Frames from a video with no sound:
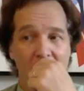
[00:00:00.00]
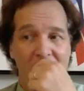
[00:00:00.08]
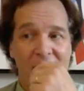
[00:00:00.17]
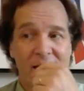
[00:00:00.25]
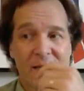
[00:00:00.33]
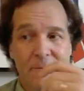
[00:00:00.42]

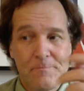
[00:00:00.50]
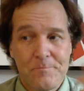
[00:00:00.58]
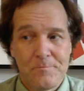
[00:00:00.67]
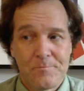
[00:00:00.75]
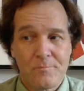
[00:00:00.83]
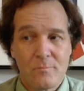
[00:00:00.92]
And
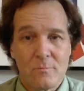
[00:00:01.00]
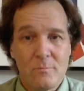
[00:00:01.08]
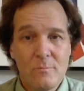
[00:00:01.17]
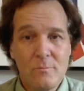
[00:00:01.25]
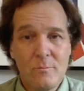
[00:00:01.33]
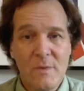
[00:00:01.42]

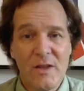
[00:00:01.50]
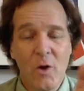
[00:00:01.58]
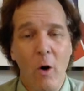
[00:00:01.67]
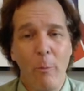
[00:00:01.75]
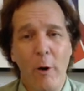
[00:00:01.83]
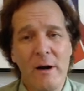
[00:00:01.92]
the
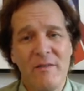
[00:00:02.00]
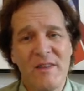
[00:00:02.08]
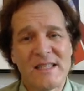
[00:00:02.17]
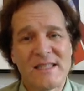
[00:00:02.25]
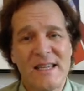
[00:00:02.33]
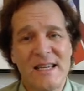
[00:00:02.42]
whole point of
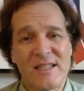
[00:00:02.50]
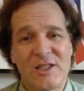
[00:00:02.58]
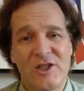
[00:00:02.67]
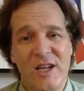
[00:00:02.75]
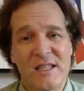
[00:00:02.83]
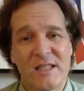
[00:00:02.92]
this is
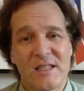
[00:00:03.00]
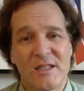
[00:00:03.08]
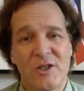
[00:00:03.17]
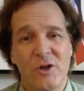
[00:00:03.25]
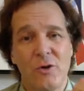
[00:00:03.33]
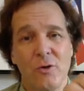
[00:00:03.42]

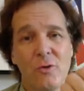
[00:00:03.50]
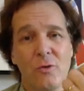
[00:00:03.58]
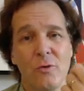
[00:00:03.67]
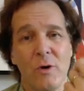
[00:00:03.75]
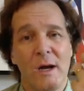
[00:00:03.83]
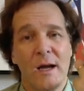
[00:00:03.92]
just
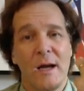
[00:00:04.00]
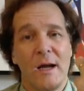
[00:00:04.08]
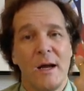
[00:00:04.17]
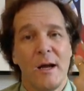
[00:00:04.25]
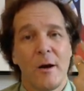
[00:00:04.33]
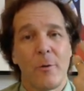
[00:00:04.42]
to
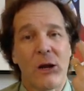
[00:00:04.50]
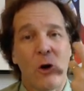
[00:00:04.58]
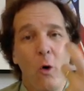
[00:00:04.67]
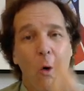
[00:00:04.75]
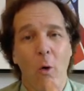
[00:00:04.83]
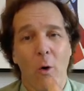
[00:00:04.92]

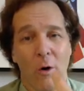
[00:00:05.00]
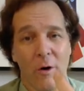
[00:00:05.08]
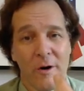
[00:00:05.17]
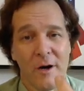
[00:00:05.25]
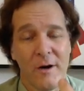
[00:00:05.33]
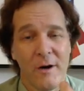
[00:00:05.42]

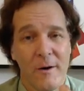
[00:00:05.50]
record